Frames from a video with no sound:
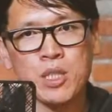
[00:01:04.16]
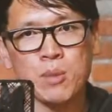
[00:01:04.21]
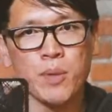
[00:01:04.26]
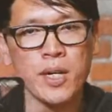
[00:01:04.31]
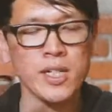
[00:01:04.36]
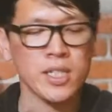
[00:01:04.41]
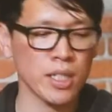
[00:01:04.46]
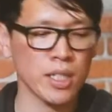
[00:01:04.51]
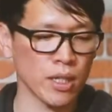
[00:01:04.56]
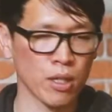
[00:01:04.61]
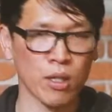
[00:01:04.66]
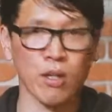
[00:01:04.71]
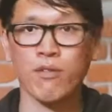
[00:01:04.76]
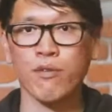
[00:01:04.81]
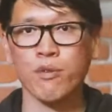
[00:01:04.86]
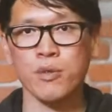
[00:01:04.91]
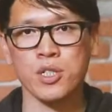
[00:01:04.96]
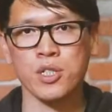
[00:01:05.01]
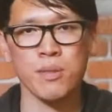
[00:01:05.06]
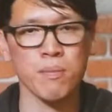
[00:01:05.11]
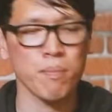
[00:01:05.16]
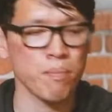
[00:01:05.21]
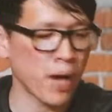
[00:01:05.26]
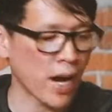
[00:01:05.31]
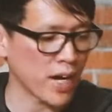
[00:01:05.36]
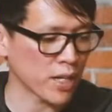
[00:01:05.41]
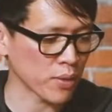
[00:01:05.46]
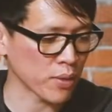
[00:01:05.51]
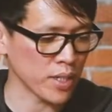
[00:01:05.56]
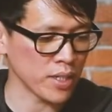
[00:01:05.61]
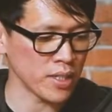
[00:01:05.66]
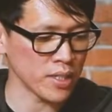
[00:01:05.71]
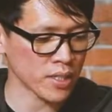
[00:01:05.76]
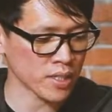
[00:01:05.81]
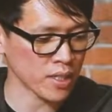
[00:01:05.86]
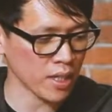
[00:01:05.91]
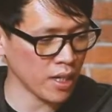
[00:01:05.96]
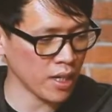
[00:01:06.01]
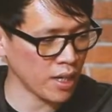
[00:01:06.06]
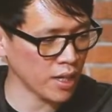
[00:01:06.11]
space here for some batteries.
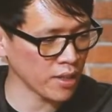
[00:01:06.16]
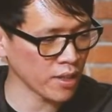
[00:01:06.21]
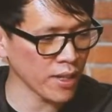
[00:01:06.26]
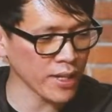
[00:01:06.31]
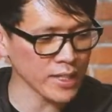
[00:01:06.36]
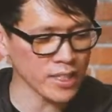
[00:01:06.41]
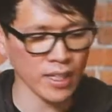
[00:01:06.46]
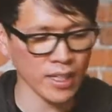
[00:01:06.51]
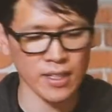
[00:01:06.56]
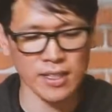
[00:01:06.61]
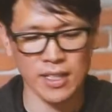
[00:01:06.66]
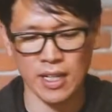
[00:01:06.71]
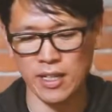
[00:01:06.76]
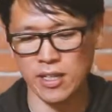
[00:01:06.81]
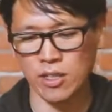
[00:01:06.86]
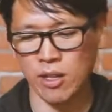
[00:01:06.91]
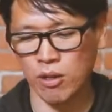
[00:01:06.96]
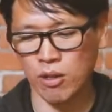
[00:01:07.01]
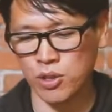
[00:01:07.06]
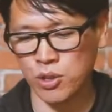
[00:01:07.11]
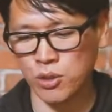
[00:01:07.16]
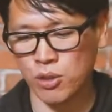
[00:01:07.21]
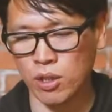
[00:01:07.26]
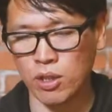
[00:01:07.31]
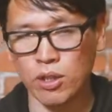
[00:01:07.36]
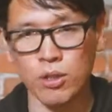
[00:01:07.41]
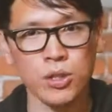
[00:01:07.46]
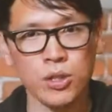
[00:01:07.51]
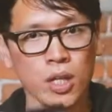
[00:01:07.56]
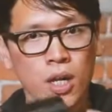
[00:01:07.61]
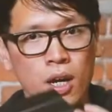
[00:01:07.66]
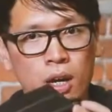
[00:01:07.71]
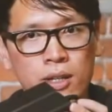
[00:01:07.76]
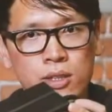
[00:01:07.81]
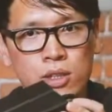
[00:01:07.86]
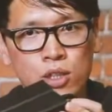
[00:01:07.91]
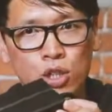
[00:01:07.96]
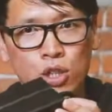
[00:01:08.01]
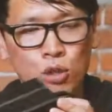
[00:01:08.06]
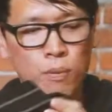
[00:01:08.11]
And the nice thing is that it also includes
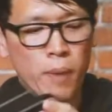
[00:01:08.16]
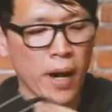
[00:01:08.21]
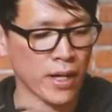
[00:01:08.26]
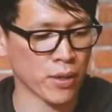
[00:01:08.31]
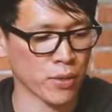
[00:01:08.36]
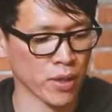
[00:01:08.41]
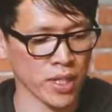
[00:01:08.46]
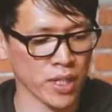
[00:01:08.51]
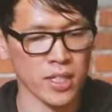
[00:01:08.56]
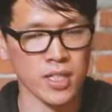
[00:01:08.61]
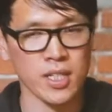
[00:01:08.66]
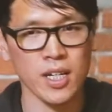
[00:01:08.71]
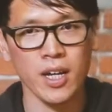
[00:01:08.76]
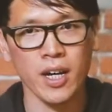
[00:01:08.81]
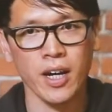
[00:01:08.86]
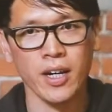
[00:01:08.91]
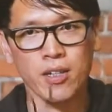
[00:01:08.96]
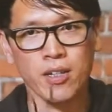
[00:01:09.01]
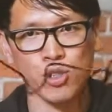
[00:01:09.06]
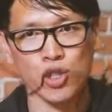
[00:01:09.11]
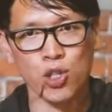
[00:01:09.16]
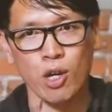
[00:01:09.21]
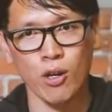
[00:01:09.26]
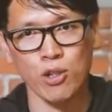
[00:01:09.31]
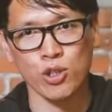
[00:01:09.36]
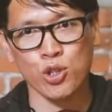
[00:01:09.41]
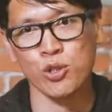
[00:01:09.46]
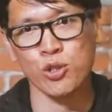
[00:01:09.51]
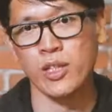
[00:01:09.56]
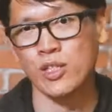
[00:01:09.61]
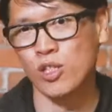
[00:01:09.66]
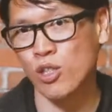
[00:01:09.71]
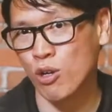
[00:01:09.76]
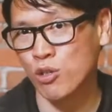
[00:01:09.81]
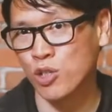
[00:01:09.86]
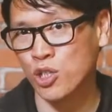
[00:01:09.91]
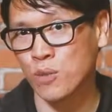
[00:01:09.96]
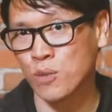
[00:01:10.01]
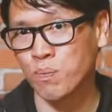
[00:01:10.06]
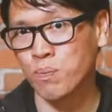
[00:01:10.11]
2 batteries and a charger that
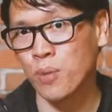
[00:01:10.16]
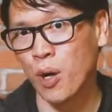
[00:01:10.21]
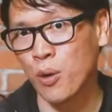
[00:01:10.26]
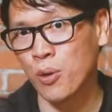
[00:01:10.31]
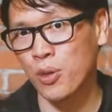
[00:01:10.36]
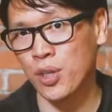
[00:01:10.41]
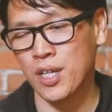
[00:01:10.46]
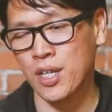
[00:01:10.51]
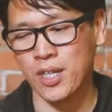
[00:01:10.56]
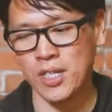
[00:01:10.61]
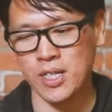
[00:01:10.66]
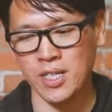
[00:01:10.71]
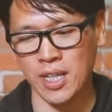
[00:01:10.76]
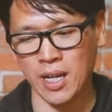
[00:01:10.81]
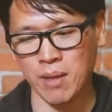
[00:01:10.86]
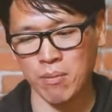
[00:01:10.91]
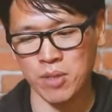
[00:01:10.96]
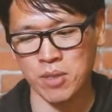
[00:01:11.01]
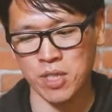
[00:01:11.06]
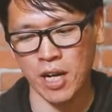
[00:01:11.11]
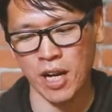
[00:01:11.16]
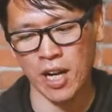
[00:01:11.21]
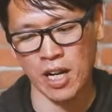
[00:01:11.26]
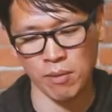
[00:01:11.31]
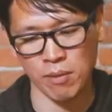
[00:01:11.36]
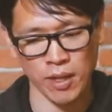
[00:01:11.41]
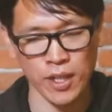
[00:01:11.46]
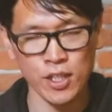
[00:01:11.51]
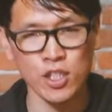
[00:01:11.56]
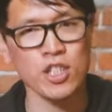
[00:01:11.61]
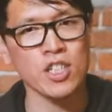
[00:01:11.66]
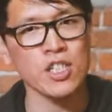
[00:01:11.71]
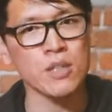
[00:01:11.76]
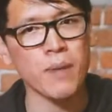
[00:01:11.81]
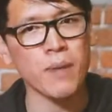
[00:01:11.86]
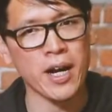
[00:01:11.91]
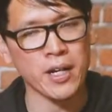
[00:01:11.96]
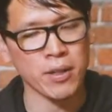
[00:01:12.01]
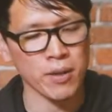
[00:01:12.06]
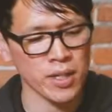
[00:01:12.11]
charges both at the same time. Each of these
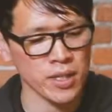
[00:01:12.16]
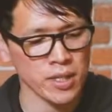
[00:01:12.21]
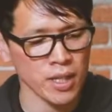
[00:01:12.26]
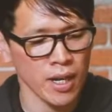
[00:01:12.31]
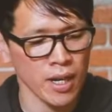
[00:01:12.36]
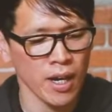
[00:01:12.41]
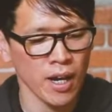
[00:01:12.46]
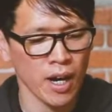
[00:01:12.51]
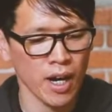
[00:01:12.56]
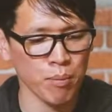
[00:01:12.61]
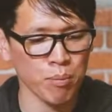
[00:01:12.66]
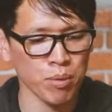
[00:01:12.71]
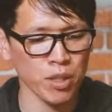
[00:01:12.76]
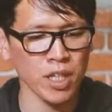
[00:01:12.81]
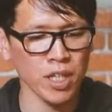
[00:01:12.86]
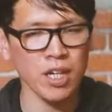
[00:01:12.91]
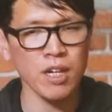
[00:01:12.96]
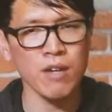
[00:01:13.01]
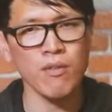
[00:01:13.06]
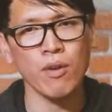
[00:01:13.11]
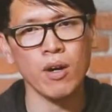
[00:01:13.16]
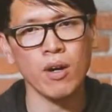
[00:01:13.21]
batteries, I believe,